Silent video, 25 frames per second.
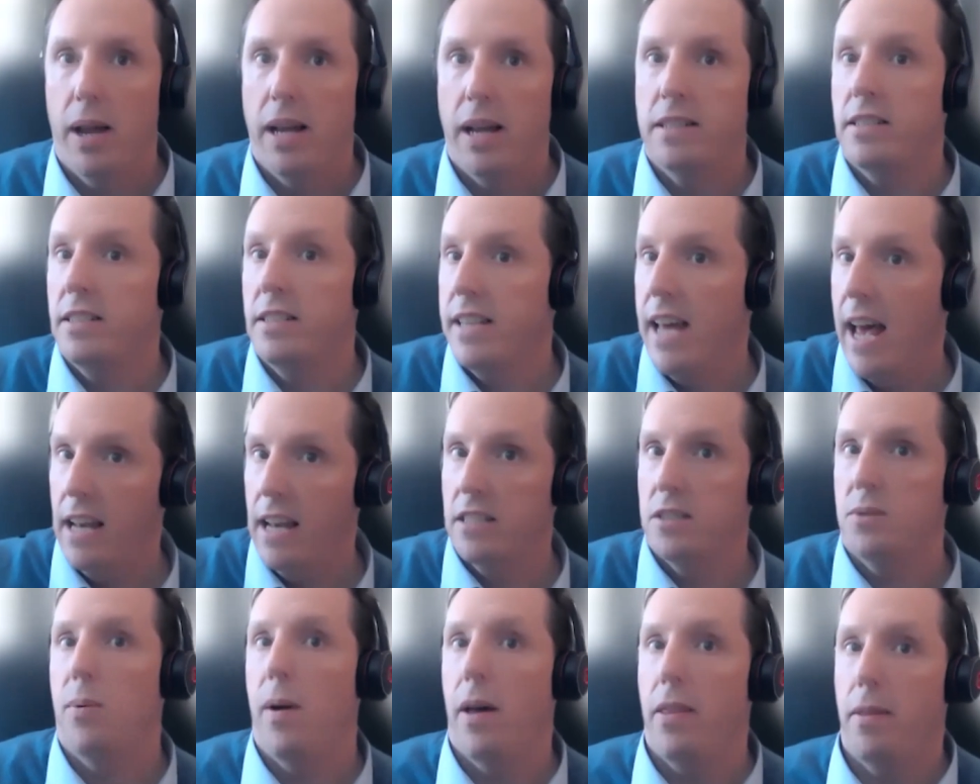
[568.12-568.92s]
do is tell
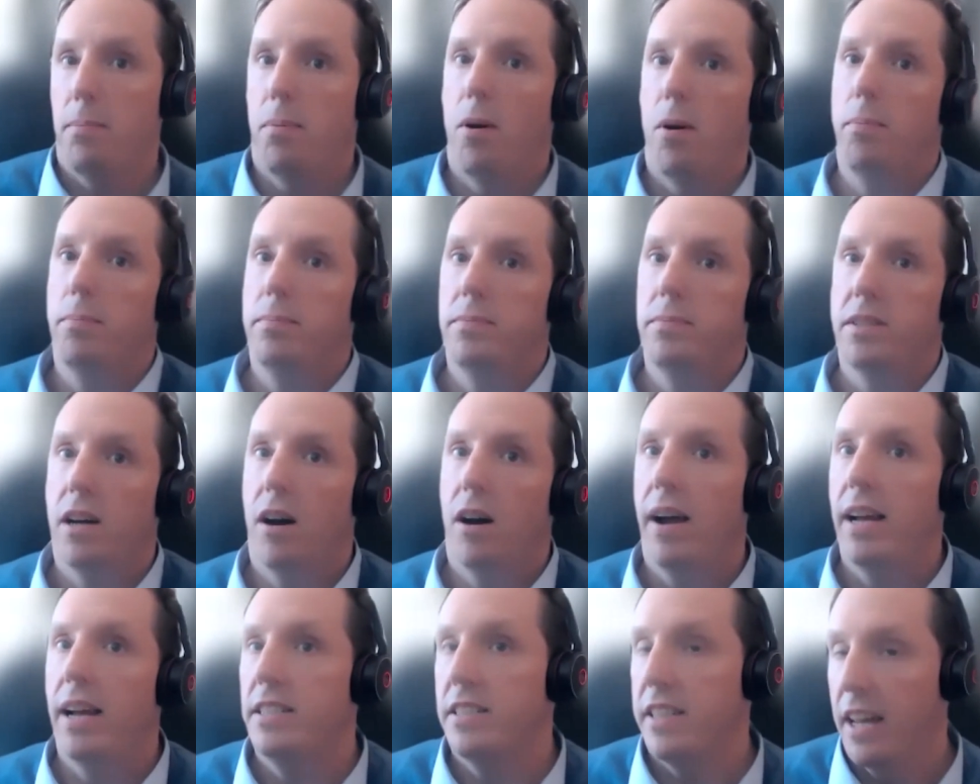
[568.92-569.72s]
us where the problems
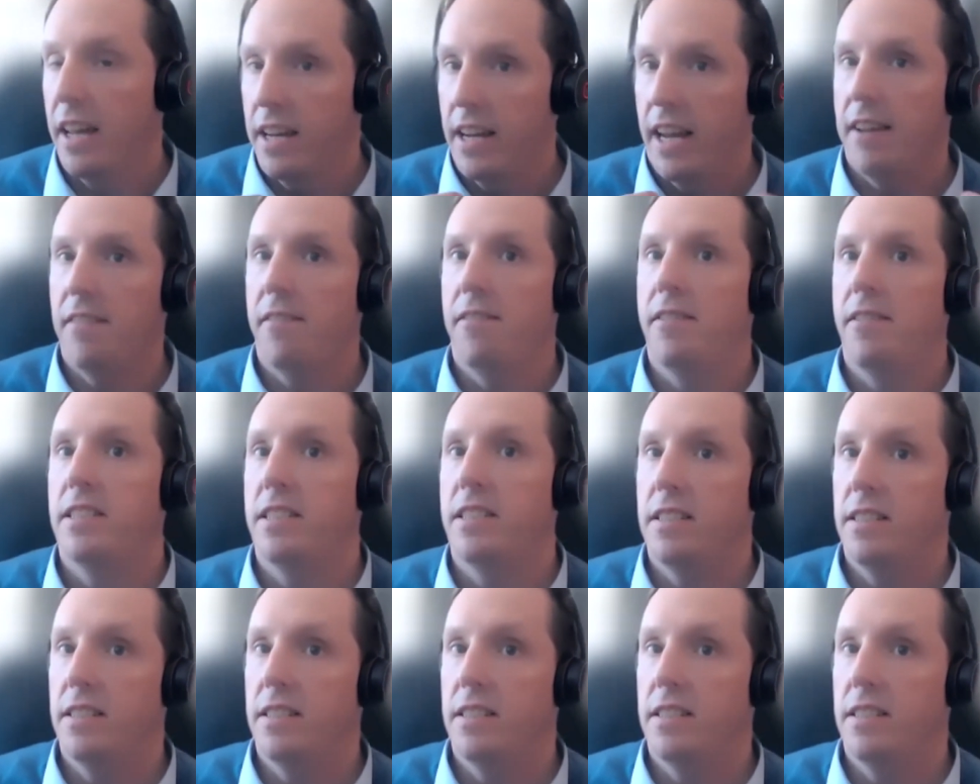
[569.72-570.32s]
are. It's going to give